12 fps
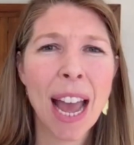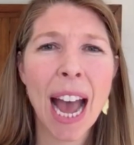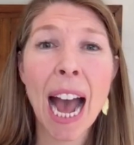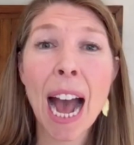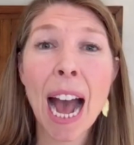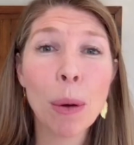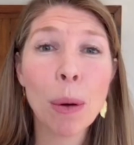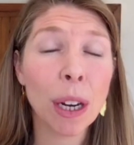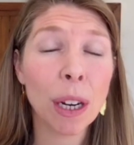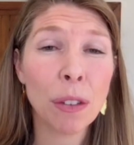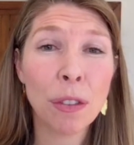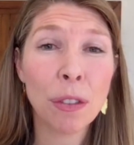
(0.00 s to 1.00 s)
how we're
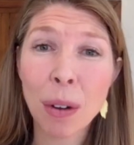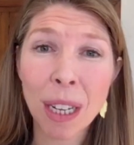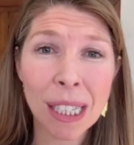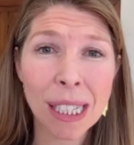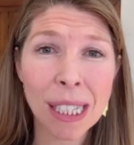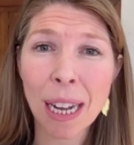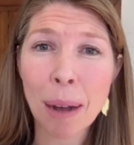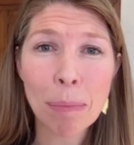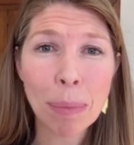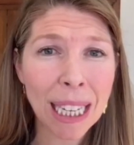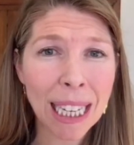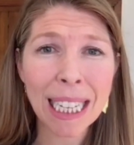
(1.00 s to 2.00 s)
going to focus the
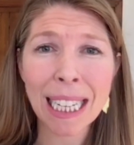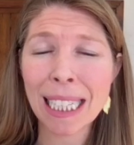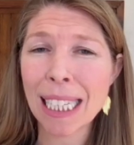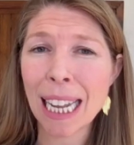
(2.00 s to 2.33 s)
company and